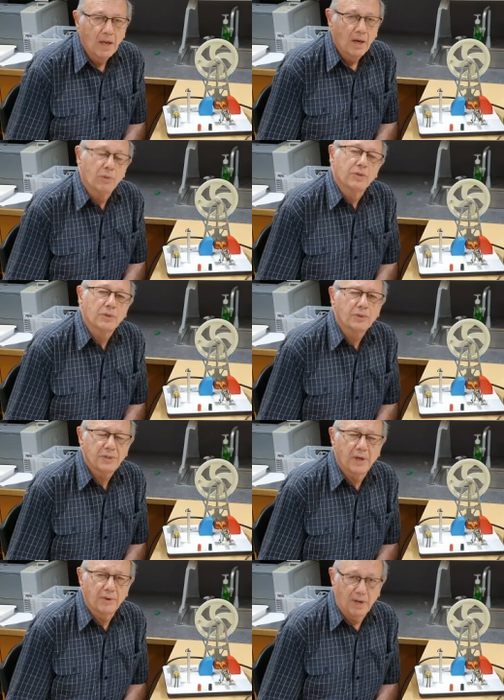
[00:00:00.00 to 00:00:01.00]
it was
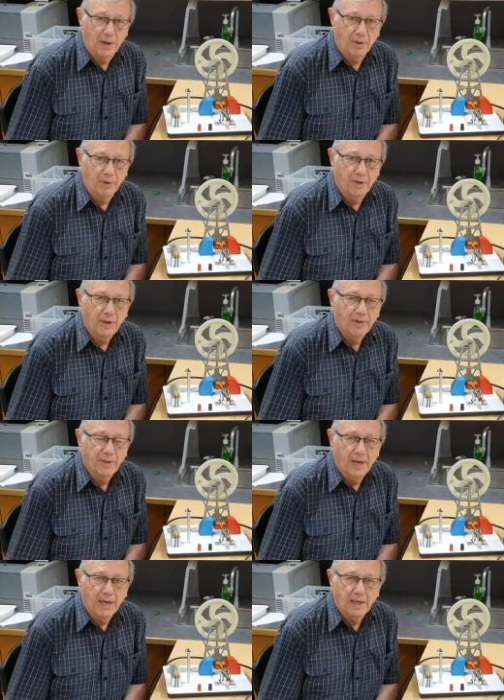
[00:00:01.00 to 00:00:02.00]
also known
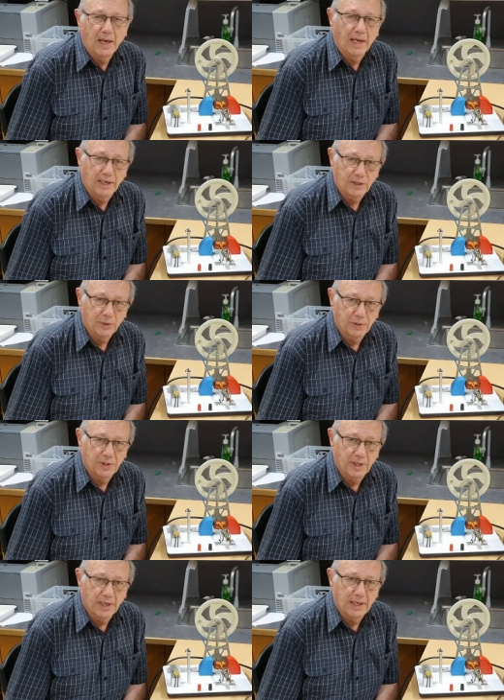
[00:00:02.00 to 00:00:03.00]
that
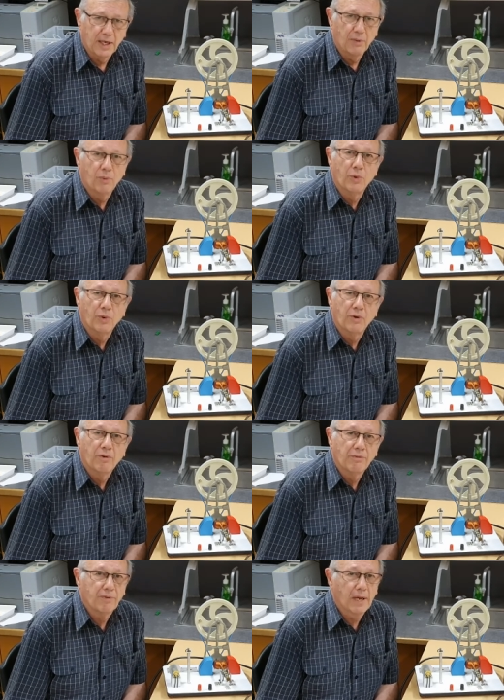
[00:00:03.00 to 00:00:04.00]
electricity would
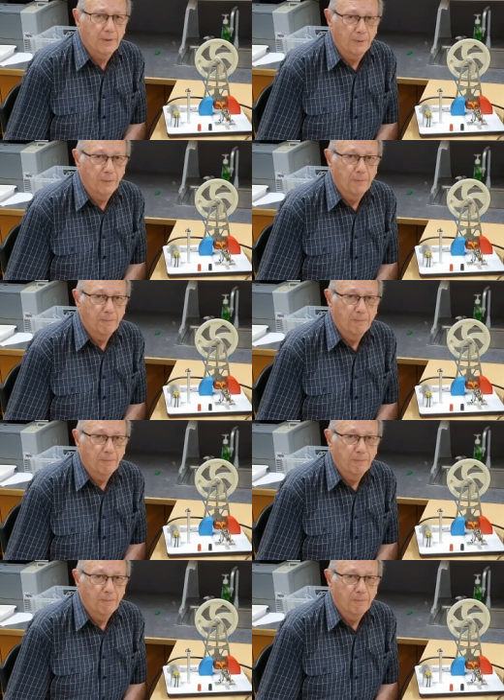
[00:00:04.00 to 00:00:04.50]
flow.